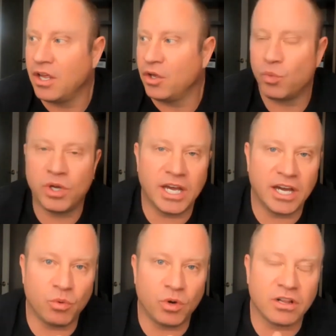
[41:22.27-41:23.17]
we
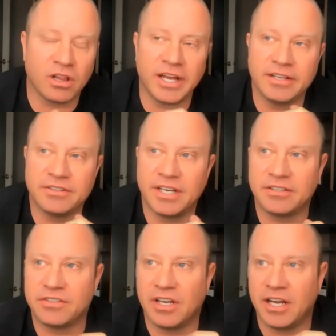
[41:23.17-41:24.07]
had one client
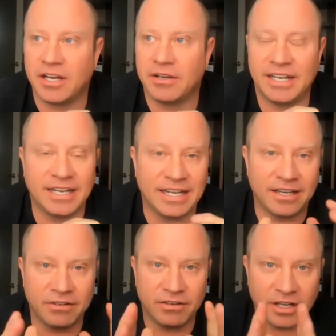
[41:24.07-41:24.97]
that uh, and
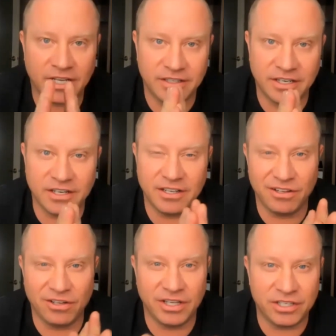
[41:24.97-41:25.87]
again i did a
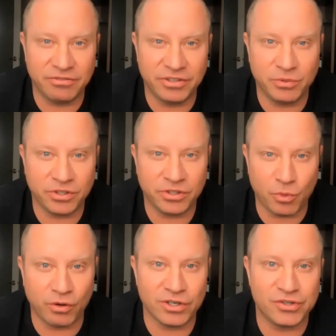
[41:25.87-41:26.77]
little interview with
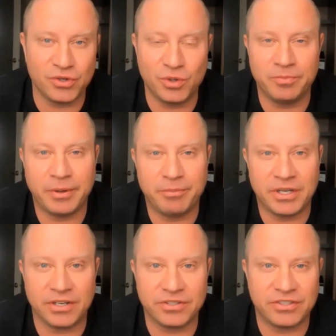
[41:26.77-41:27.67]
them over zoom
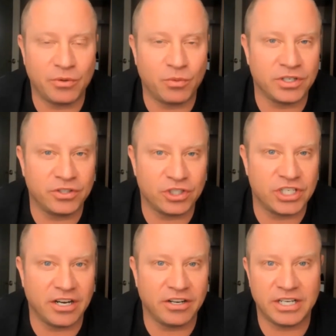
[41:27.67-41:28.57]
because they wanted to
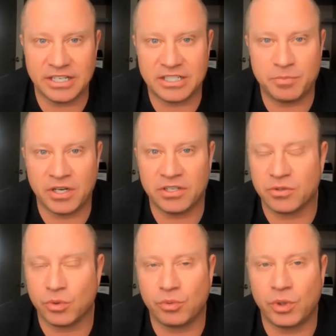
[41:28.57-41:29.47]
share their
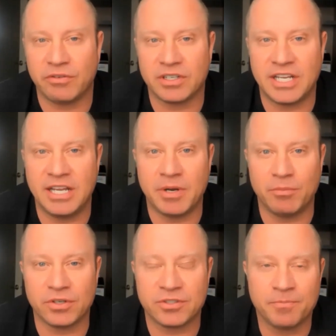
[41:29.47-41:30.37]
experience with one of our team
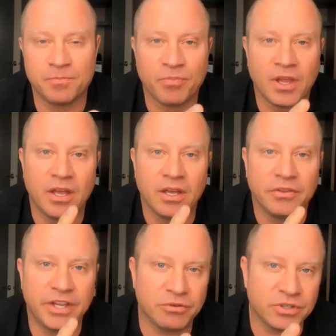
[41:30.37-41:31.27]
members
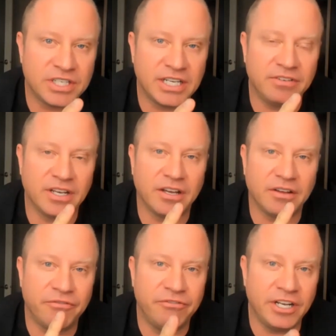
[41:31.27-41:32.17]
they received
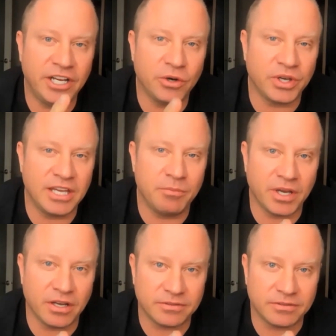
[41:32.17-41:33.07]
a video email